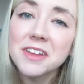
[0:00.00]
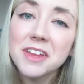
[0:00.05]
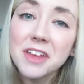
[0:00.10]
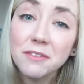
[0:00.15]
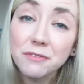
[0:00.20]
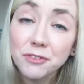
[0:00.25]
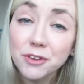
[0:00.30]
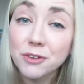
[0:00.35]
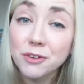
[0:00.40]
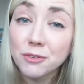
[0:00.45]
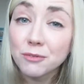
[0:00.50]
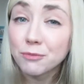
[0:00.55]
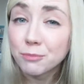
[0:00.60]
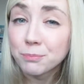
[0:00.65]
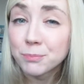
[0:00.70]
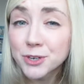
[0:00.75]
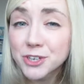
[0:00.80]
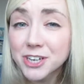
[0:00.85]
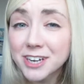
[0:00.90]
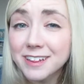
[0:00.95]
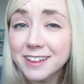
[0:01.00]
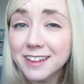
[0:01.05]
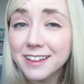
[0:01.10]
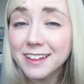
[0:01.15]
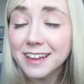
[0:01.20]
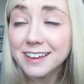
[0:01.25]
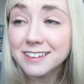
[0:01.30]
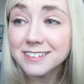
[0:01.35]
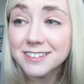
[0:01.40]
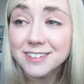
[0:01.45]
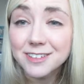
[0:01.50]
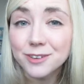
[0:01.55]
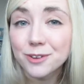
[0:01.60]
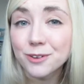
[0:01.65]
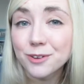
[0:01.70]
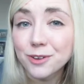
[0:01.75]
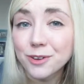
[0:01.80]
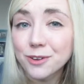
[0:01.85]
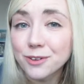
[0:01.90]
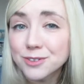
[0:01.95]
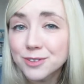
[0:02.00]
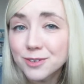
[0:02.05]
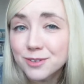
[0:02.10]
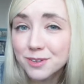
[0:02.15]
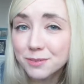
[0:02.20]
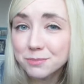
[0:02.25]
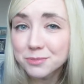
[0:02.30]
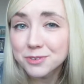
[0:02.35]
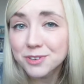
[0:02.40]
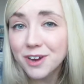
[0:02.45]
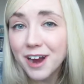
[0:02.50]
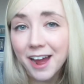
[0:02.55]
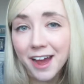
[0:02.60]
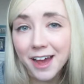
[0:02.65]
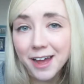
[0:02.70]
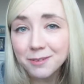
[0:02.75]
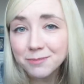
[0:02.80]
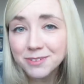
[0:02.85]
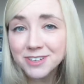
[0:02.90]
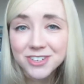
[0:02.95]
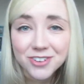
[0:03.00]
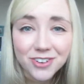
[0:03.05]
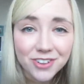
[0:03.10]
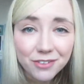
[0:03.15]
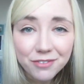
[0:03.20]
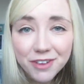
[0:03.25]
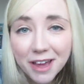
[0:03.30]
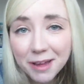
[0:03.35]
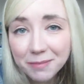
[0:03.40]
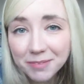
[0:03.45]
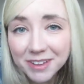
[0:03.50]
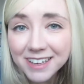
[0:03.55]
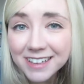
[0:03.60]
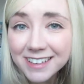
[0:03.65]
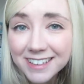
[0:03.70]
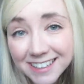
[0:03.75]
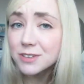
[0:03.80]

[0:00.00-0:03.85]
if you particularly liked it you could also subscribe and join the family.